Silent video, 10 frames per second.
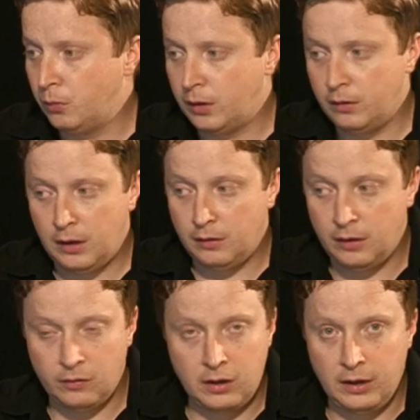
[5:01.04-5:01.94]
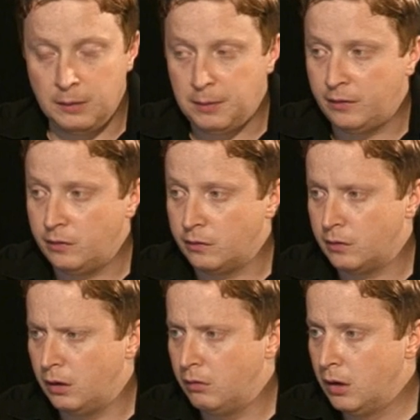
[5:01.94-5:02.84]
and he's clearly better.
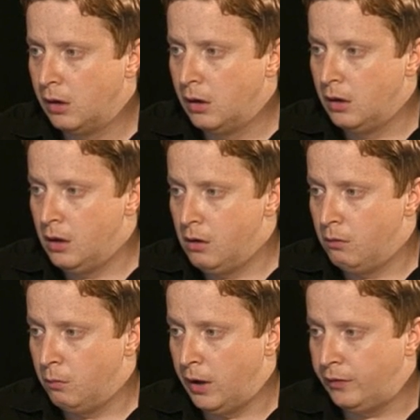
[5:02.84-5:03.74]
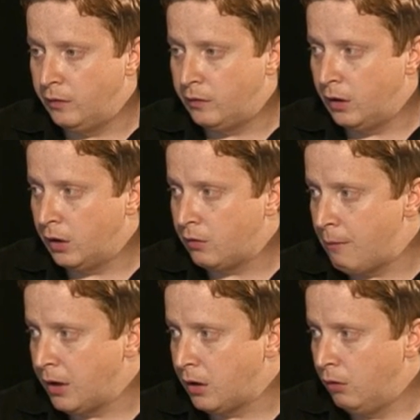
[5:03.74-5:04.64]
So where did
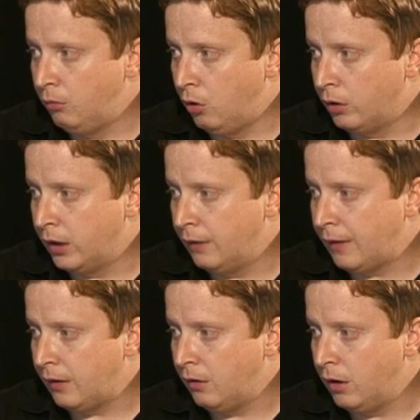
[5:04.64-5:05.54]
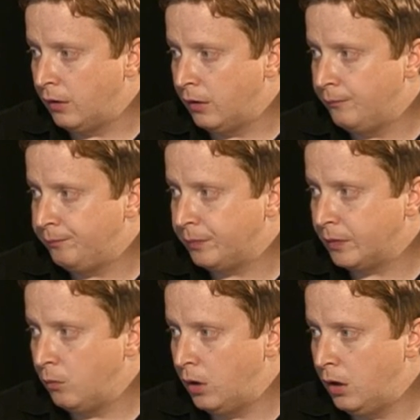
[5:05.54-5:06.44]
Kramnik go wrong in that line?
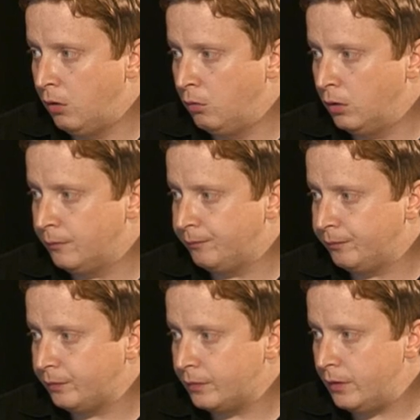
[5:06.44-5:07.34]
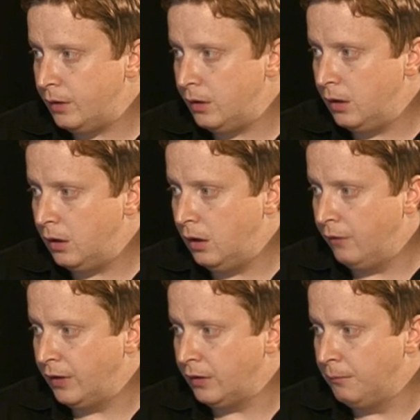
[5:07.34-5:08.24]
Well, I
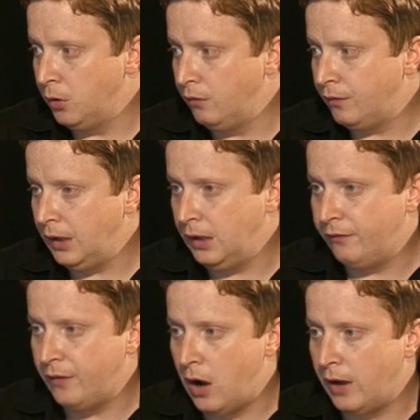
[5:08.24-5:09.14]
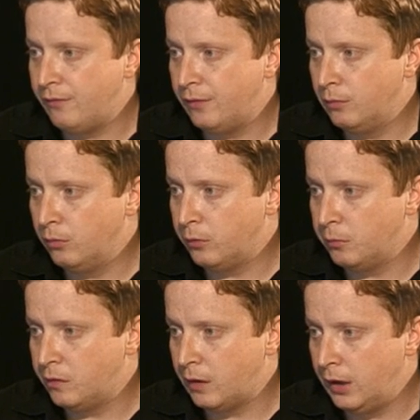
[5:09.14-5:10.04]
think the move e5 was a
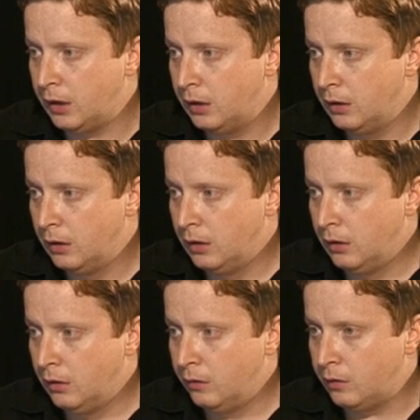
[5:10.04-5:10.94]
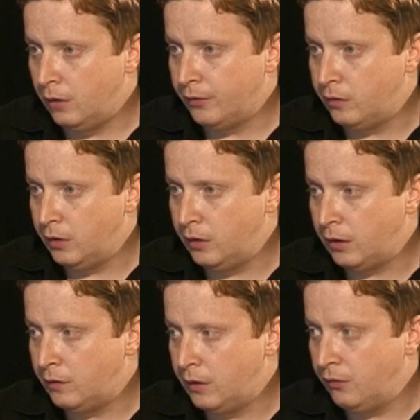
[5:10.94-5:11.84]
mistake. So after c
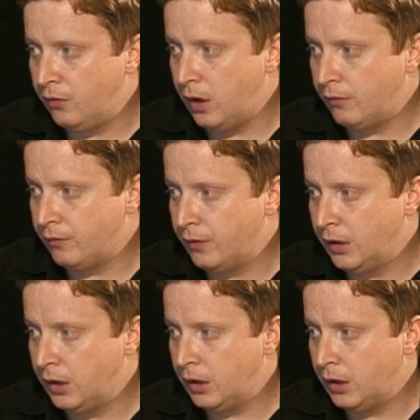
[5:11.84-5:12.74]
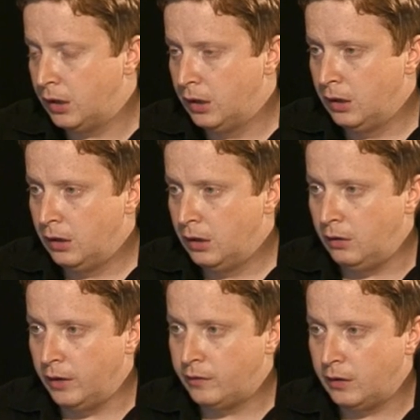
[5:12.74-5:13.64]
takes d5, I think
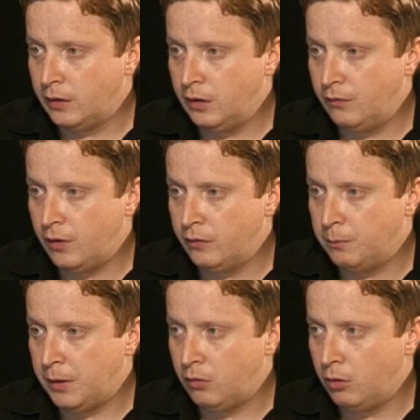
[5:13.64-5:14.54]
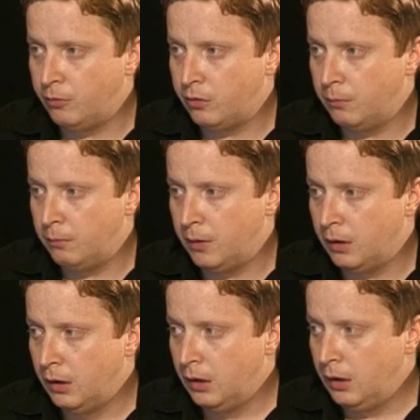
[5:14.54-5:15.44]
knight takes d5 is a better option.
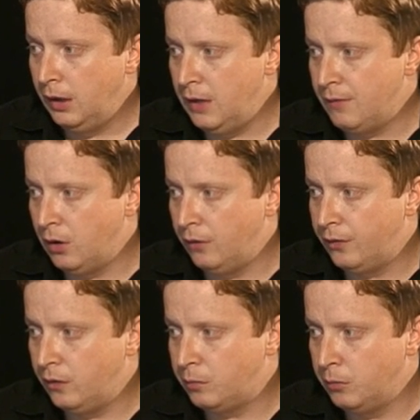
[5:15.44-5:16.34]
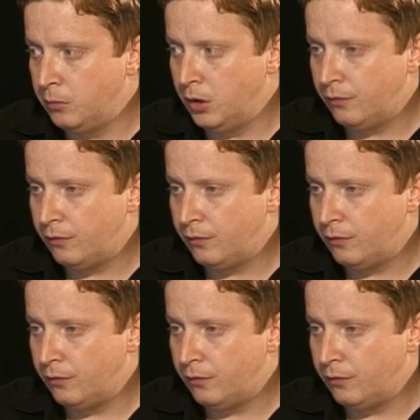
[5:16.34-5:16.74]
But even after this move,